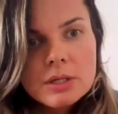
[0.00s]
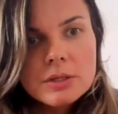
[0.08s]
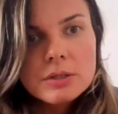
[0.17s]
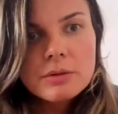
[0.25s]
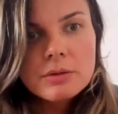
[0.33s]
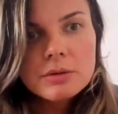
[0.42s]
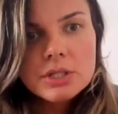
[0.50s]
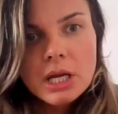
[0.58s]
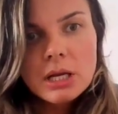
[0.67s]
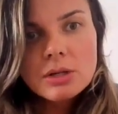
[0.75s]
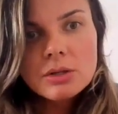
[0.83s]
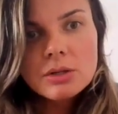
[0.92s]
So the
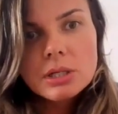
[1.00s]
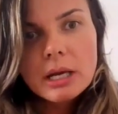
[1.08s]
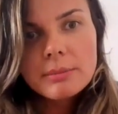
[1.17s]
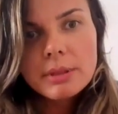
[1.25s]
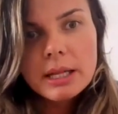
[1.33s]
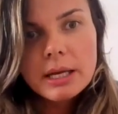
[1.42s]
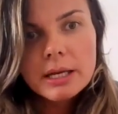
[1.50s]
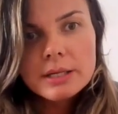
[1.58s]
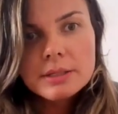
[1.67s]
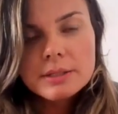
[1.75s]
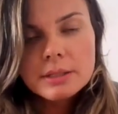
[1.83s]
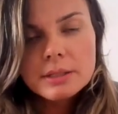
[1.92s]
change
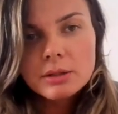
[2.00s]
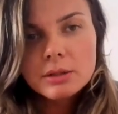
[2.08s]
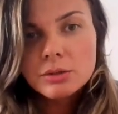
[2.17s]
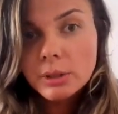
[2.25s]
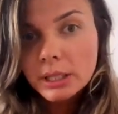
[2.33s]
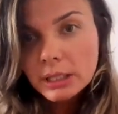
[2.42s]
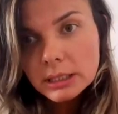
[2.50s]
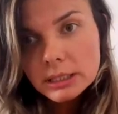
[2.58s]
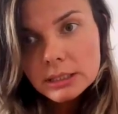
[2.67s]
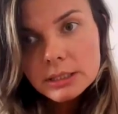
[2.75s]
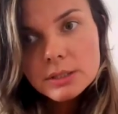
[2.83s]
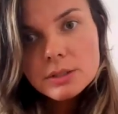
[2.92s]
applies to
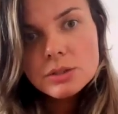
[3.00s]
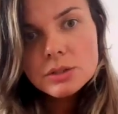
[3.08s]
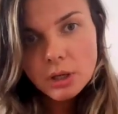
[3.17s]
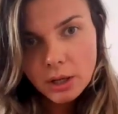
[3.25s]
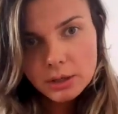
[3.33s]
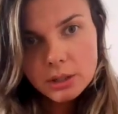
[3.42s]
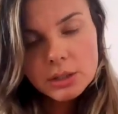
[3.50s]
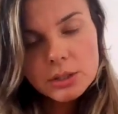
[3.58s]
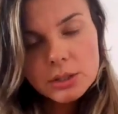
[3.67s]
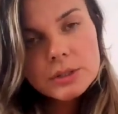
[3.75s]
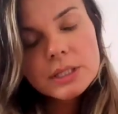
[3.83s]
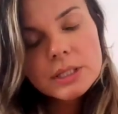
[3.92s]
England,
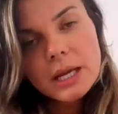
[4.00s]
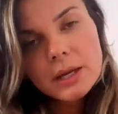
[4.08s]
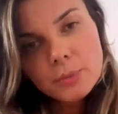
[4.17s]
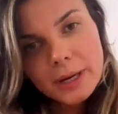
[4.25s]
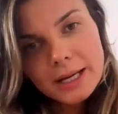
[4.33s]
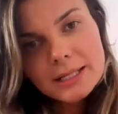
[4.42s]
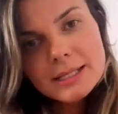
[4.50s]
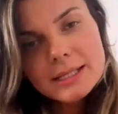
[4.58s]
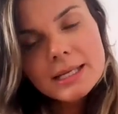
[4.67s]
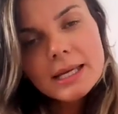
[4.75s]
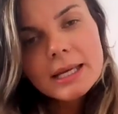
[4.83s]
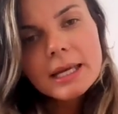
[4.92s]
Scotland, and
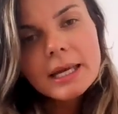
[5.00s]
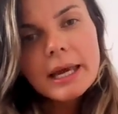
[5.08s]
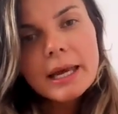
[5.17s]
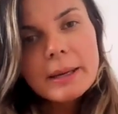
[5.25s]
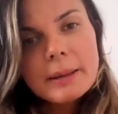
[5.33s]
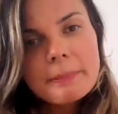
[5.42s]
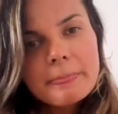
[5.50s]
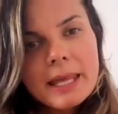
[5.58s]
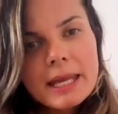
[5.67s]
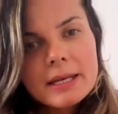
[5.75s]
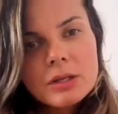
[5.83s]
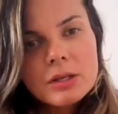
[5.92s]
Wales, and
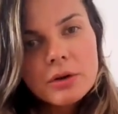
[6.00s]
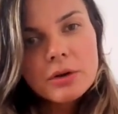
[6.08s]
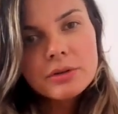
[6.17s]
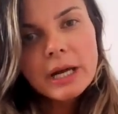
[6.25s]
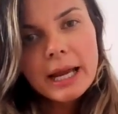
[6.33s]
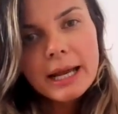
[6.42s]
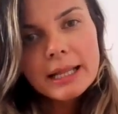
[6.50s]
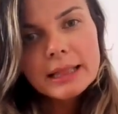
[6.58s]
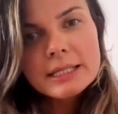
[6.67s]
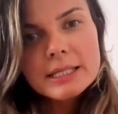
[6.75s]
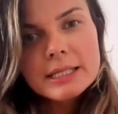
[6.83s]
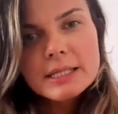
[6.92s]
Northern
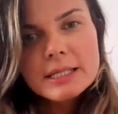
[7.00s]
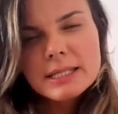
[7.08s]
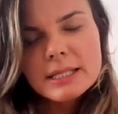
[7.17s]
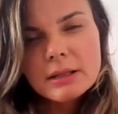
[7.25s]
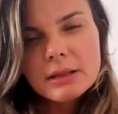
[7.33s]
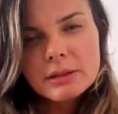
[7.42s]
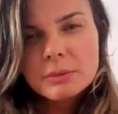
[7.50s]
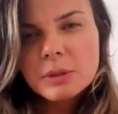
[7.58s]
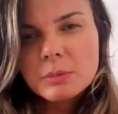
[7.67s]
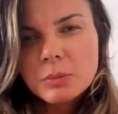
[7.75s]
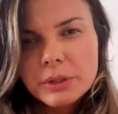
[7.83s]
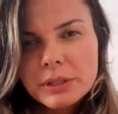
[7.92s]
Ireland is a little
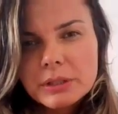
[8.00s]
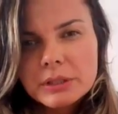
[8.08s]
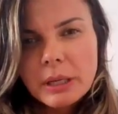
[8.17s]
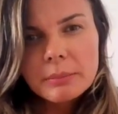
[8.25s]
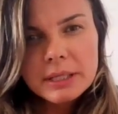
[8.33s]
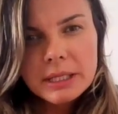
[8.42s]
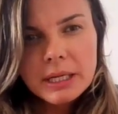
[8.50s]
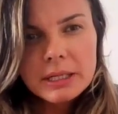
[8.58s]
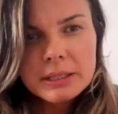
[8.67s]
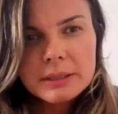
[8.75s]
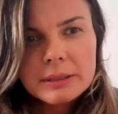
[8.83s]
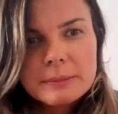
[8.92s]
bit more
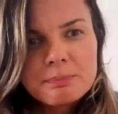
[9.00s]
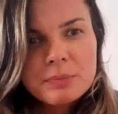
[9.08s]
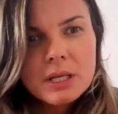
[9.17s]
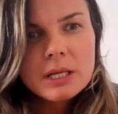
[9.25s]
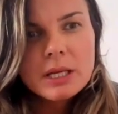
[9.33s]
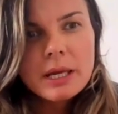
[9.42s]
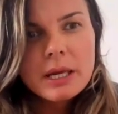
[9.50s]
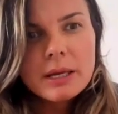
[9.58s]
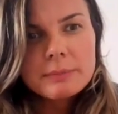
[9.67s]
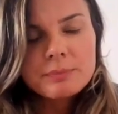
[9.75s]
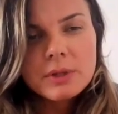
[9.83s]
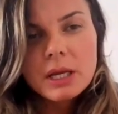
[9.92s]
complicated.
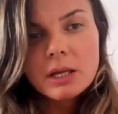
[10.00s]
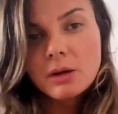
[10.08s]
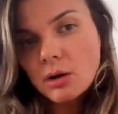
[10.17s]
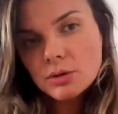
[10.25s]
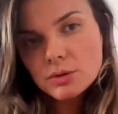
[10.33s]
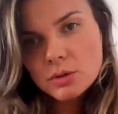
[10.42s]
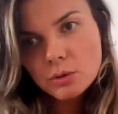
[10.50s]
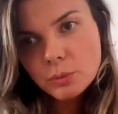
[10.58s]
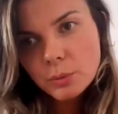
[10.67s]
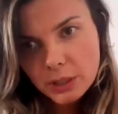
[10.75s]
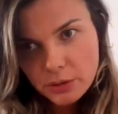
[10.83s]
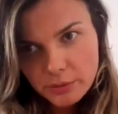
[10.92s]
And also
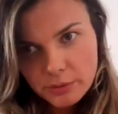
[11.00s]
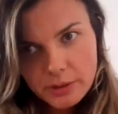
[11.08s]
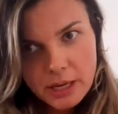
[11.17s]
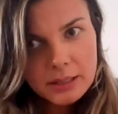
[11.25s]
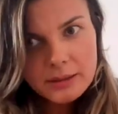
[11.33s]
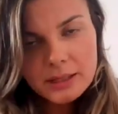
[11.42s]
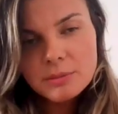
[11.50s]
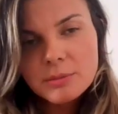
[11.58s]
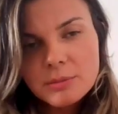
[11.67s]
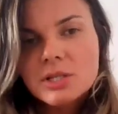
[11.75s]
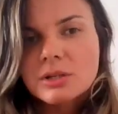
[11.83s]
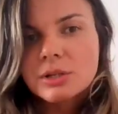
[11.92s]
we know that the
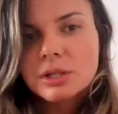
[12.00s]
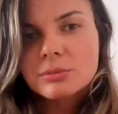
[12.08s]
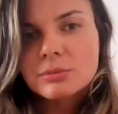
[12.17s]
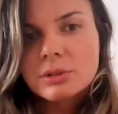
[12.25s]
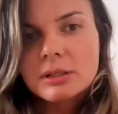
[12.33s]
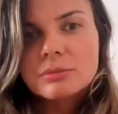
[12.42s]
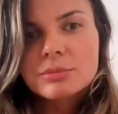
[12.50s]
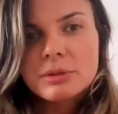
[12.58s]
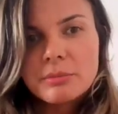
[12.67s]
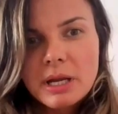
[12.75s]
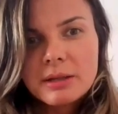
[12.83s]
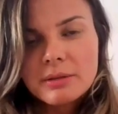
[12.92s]
MHRA will
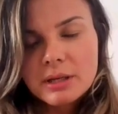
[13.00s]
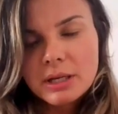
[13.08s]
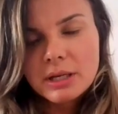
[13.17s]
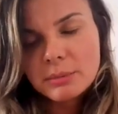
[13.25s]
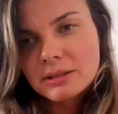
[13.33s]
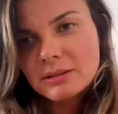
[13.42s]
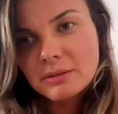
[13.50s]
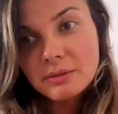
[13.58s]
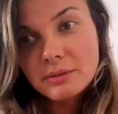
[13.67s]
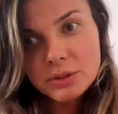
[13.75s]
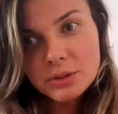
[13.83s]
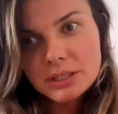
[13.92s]
remain the competent
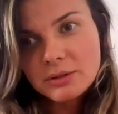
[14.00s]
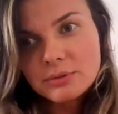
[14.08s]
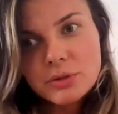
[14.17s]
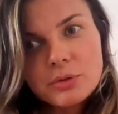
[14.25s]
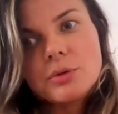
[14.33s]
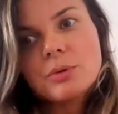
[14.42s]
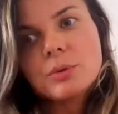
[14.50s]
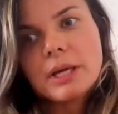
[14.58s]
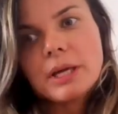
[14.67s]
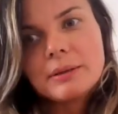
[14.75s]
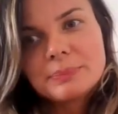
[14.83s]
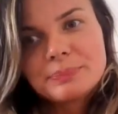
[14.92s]
authority for the
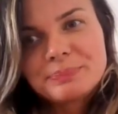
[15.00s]
UK.